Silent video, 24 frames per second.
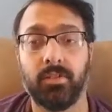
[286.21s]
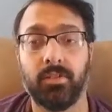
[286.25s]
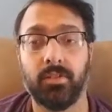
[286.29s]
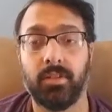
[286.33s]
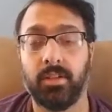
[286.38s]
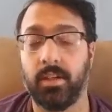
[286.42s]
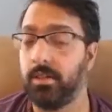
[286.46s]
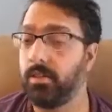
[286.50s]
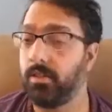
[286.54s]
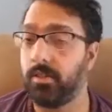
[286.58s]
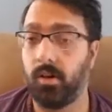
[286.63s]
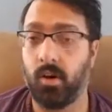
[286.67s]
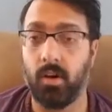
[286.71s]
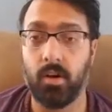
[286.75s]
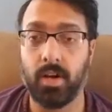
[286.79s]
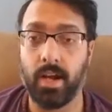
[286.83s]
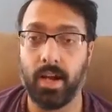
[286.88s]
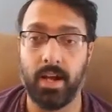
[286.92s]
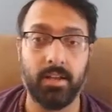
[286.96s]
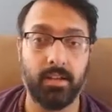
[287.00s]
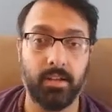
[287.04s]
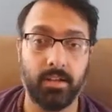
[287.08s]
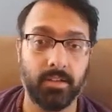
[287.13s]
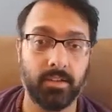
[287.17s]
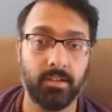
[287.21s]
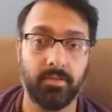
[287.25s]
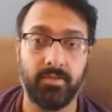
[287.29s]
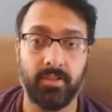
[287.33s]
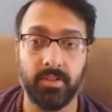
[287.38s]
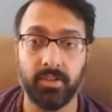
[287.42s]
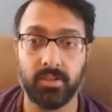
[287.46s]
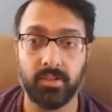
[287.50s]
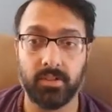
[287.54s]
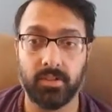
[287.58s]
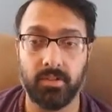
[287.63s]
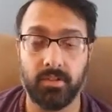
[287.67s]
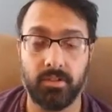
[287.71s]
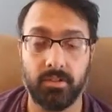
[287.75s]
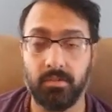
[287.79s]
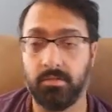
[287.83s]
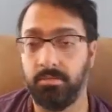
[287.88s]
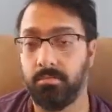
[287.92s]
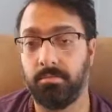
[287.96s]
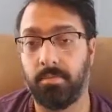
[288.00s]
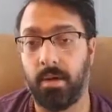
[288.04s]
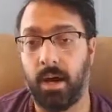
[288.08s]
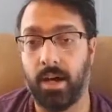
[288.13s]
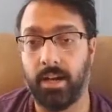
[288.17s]
There's a
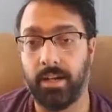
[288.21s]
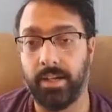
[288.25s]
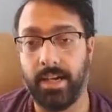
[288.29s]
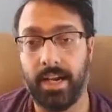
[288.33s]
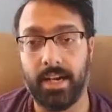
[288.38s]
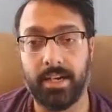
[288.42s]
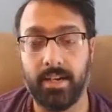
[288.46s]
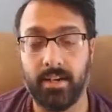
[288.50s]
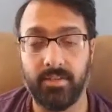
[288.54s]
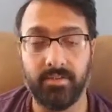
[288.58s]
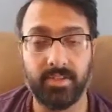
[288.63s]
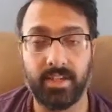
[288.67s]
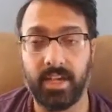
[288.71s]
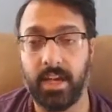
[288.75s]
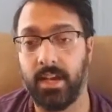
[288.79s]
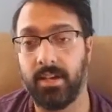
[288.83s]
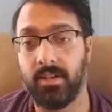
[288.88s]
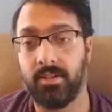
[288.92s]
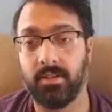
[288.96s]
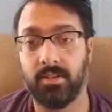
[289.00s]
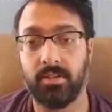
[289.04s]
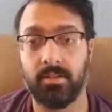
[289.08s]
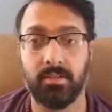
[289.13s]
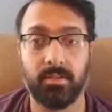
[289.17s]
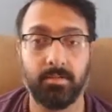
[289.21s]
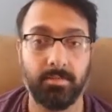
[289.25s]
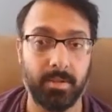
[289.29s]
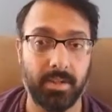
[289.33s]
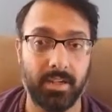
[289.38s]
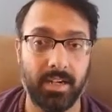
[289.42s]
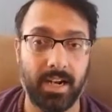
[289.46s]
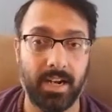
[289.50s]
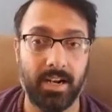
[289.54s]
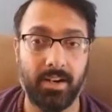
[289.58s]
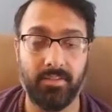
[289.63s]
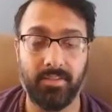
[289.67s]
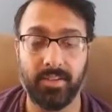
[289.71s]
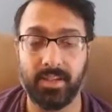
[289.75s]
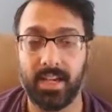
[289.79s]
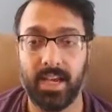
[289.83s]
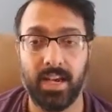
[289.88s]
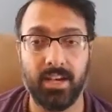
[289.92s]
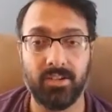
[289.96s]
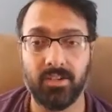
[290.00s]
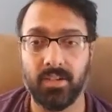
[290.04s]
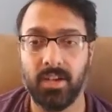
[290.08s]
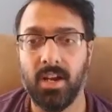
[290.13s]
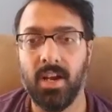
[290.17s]
physical body identification, spirit
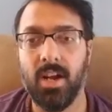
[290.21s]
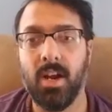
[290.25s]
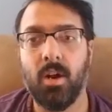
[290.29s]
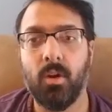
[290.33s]
identification.